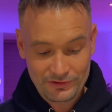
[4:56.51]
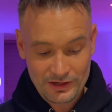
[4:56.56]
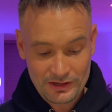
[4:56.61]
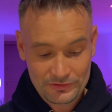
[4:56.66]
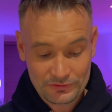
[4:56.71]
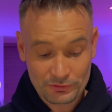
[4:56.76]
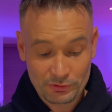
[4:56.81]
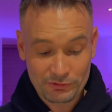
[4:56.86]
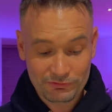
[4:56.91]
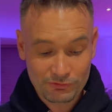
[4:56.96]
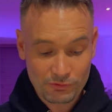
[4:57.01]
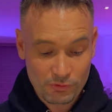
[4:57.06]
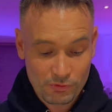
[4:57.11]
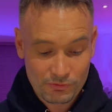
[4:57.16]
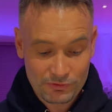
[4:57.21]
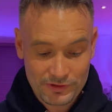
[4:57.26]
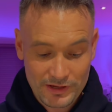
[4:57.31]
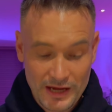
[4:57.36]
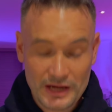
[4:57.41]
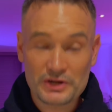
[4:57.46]
for all
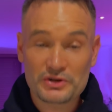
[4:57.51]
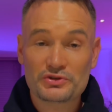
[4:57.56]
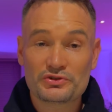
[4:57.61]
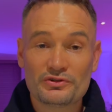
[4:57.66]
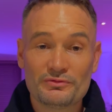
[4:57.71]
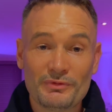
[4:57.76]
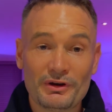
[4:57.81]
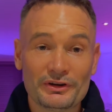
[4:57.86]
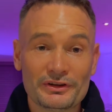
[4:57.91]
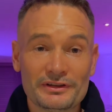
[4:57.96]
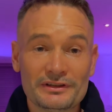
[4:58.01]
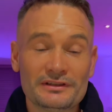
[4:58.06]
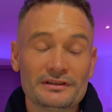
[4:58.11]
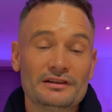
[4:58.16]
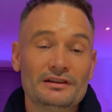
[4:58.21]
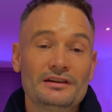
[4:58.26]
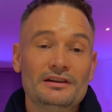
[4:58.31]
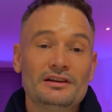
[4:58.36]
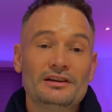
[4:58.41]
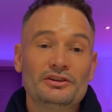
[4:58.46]
the extra money
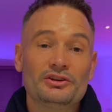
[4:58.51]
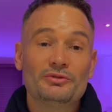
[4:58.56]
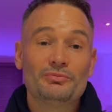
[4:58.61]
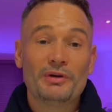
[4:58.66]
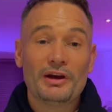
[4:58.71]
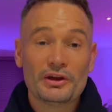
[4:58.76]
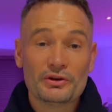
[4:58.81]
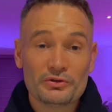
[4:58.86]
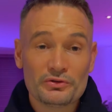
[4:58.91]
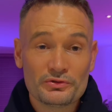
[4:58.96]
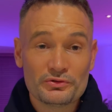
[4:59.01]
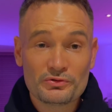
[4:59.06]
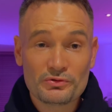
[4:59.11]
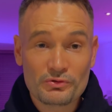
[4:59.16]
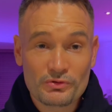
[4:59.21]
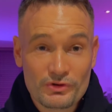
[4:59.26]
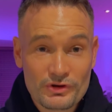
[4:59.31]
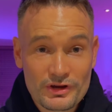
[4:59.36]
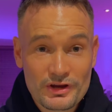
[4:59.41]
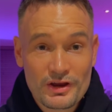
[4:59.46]
you're paying on your